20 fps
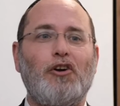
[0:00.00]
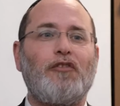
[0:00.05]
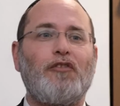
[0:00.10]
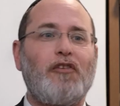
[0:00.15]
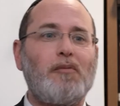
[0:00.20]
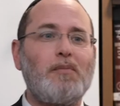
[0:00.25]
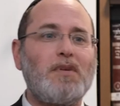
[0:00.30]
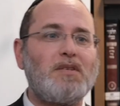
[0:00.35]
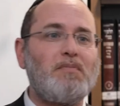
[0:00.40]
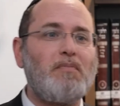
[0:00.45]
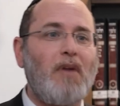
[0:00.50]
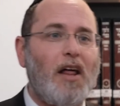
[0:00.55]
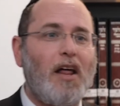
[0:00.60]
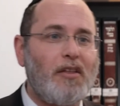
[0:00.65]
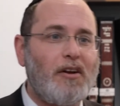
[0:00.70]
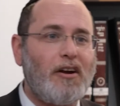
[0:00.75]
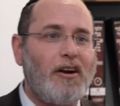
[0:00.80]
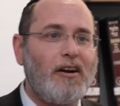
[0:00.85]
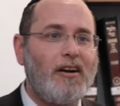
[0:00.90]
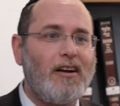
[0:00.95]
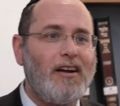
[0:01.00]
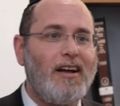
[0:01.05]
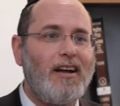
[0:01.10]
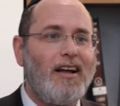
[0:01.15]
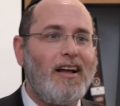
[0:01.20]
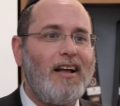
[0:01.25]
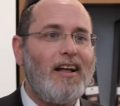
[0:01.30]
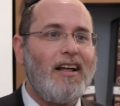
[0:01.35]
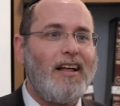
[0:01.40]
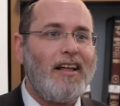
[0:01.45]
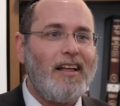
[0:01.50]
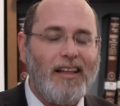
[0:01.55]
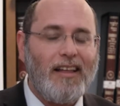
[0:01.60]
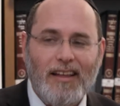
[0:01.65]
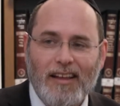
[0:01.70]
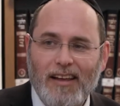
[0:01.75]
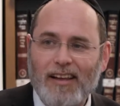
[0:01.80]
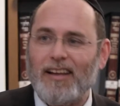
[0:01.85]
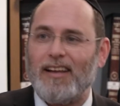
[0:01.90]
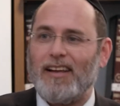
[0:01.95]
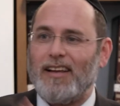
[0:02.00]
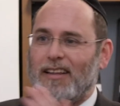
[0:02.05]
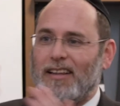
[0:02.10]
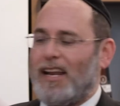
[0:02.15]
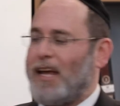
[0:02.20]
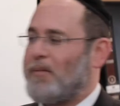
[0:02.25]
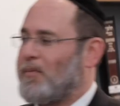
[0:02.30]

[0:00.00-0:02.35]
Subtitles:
from his mother in the name